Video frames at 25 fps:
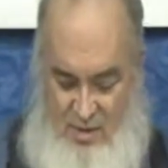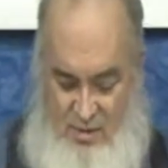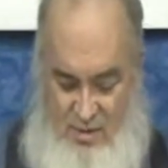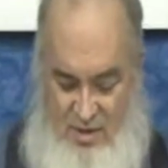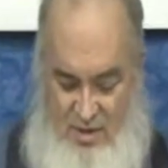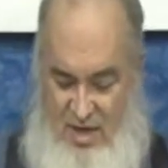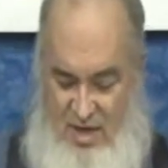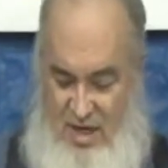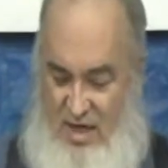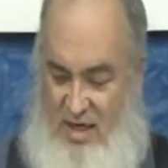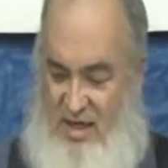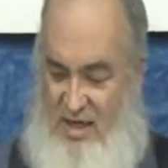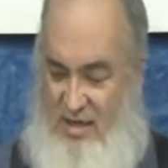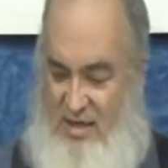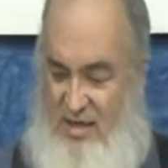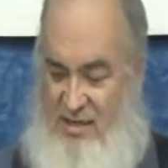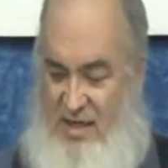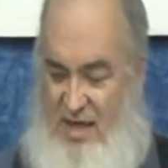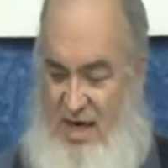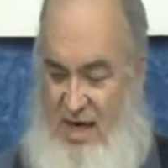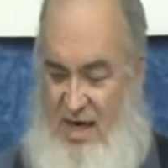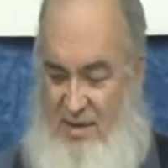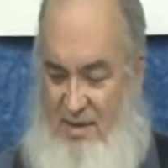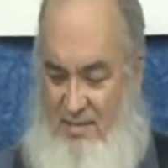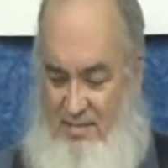we need to
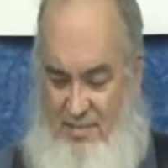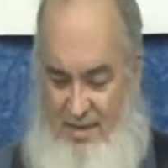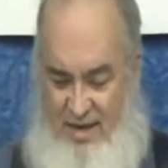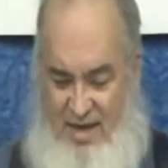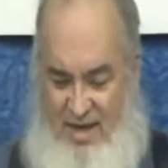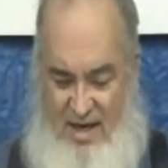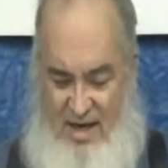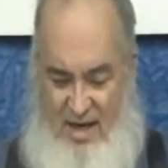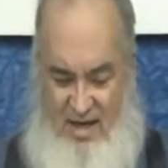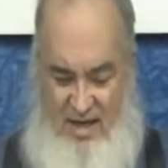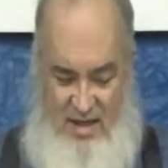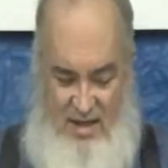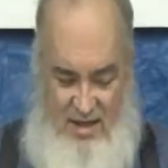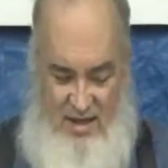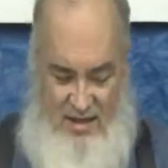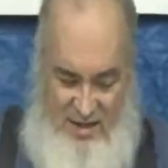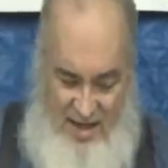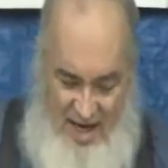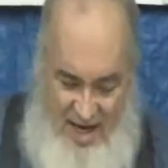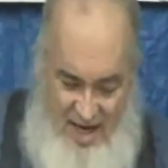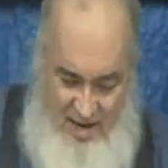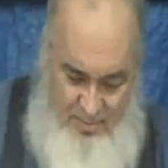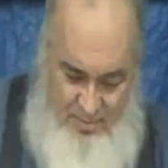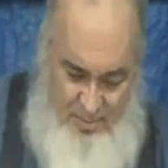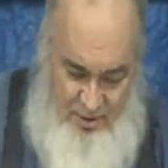set up a
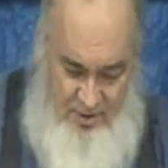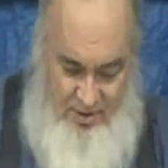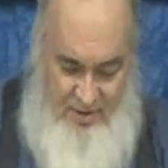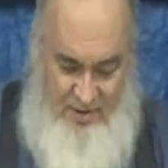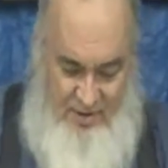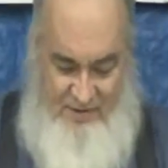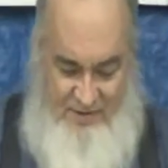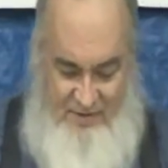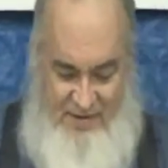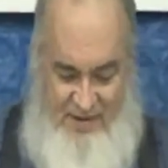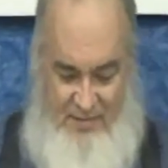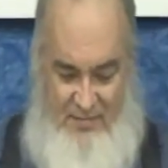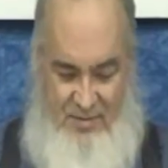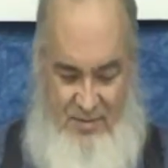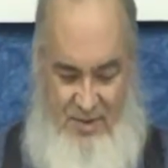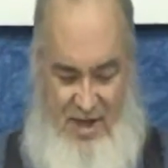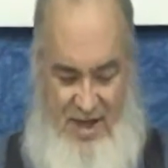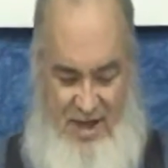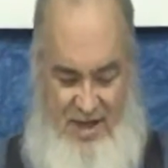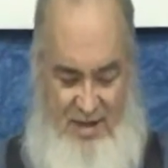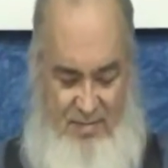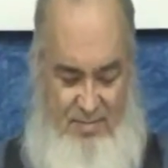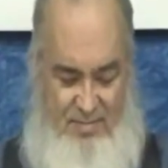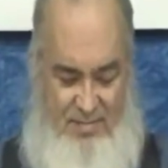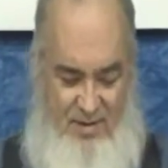table of some
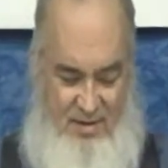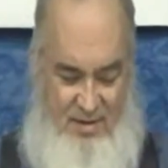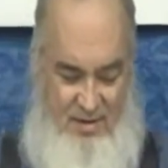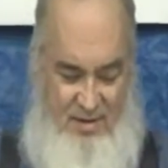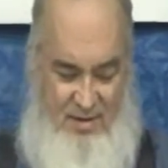type.